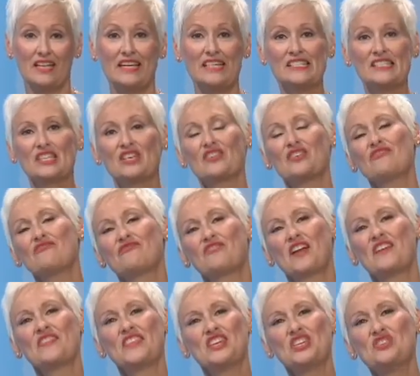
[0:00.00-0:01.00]
Is there a
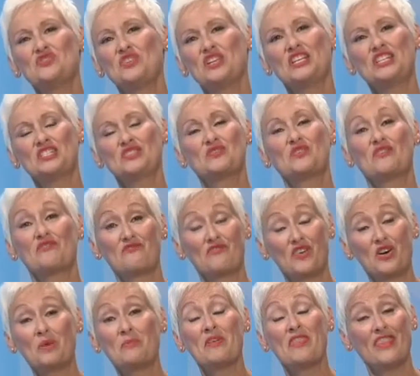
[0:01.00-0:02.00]
friend that you need to
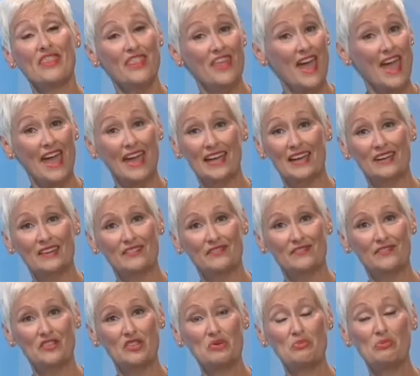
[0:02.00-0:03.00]
affirm and thank
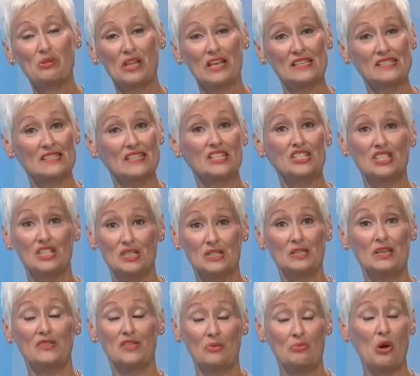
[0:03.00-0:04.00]
for the place that
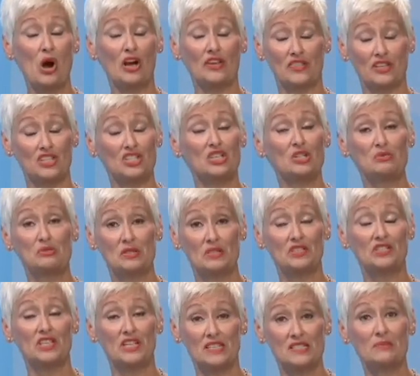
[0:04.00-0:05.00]
the part that
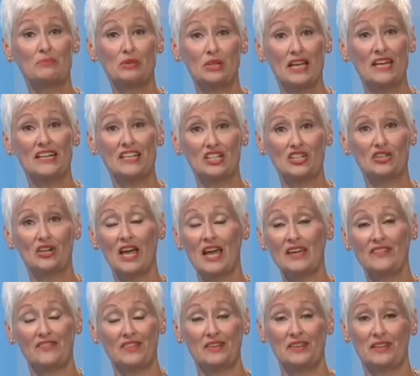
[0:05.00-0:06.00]
she has played in your
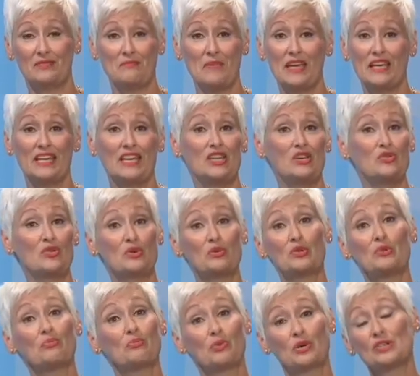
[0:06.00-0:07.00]
life in making you
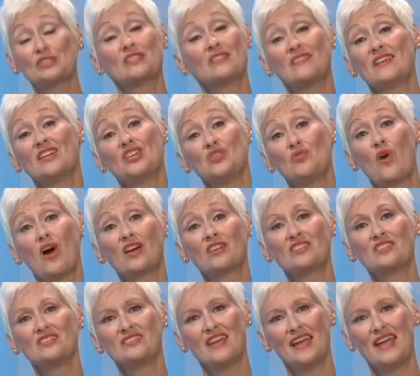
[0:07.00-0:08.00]
the person that you are
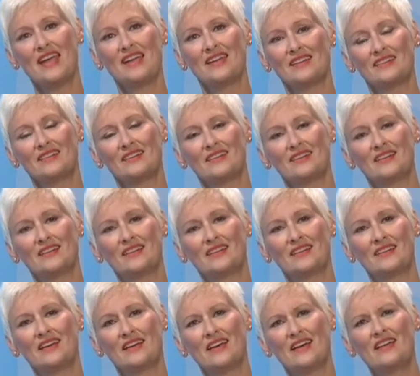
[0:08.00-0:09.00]
today?
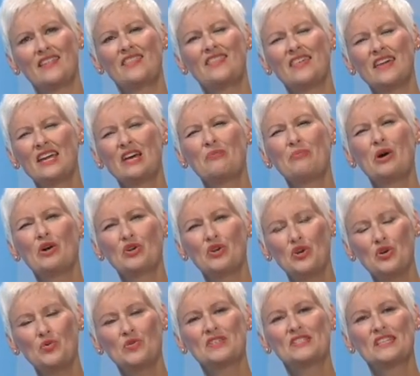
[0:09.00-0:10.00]
Think about
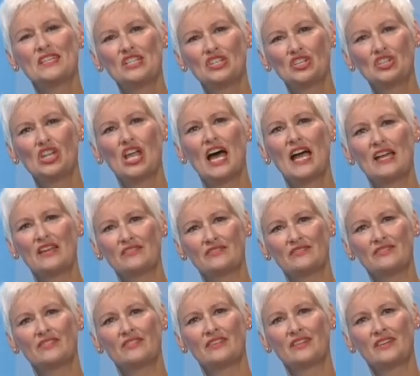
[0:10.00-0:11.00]
who is in your
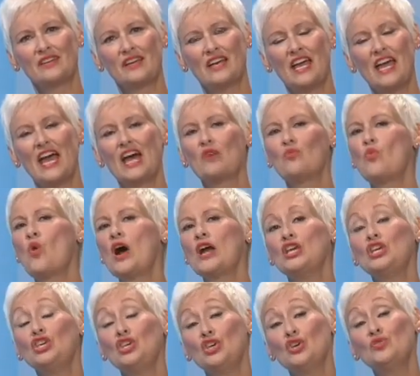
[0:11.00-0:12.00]
life and
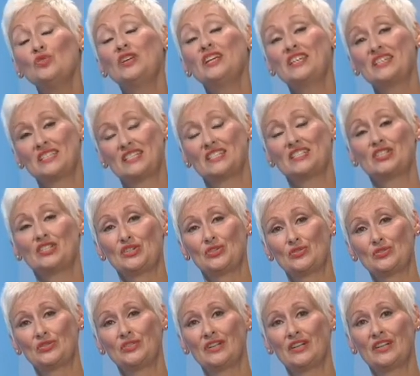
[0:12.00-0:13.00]
what you need to
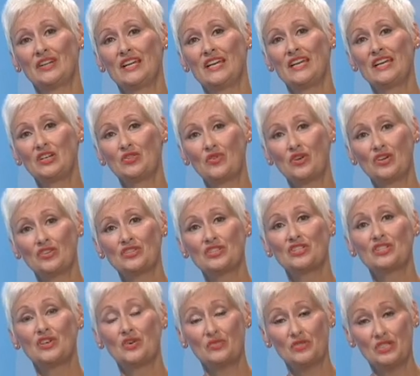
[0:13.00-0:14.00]
do in order
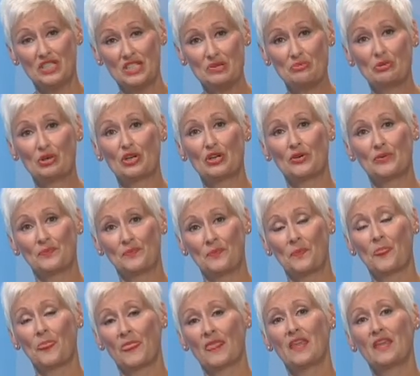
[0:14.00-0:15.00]
to go deeper
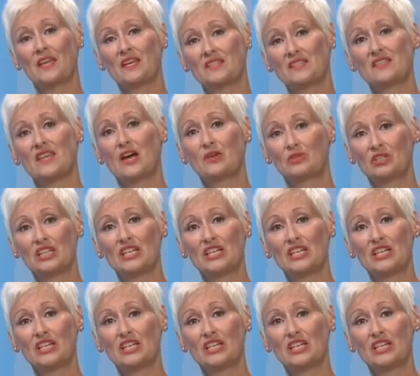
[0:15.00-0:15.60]
into that